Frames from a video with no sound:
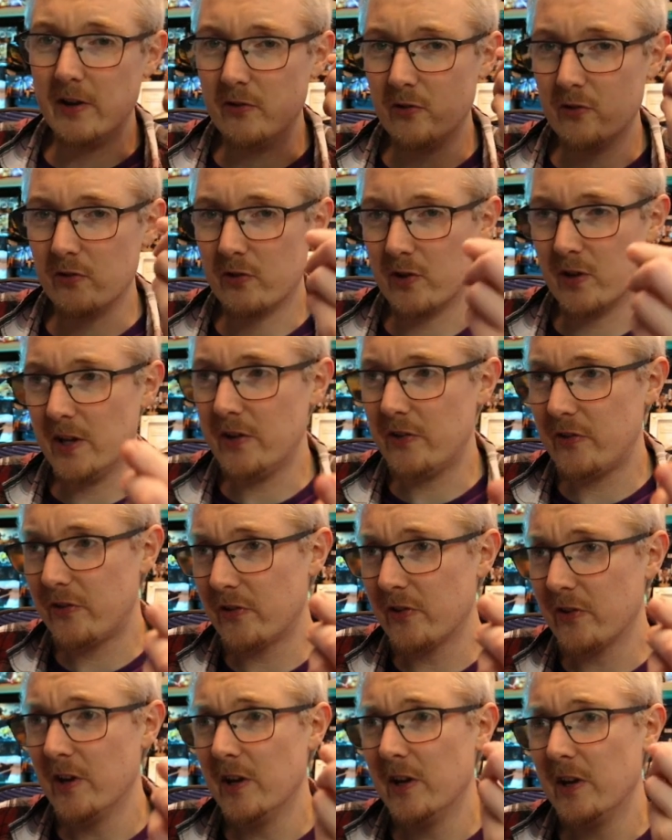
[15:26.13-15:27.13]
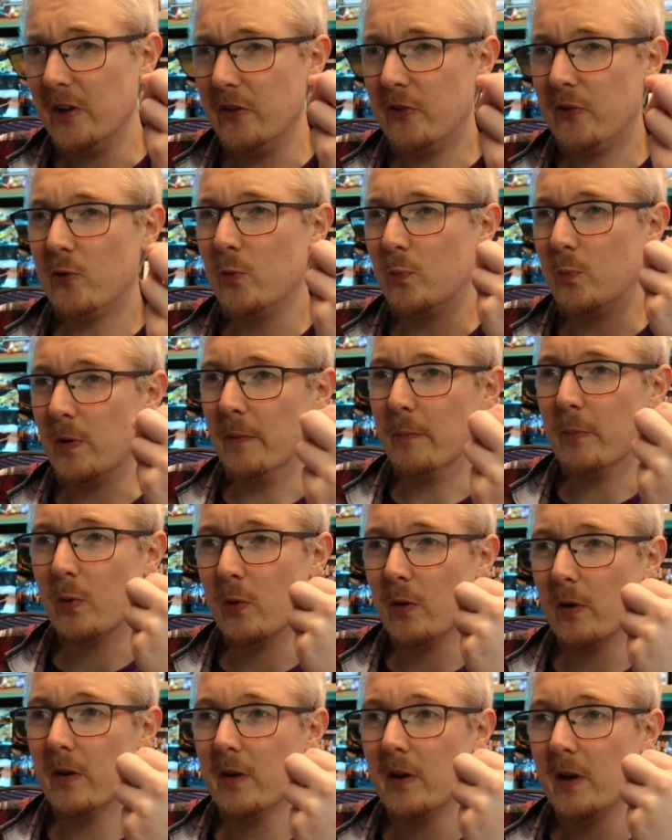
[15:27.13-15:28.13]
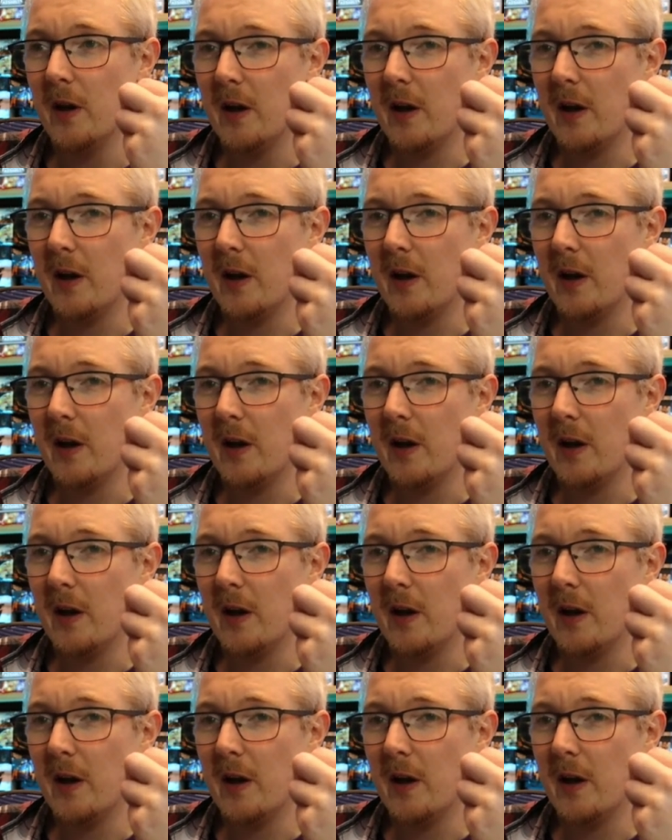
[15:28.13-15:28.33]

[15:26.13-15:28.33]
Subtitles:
Angels lists is super important.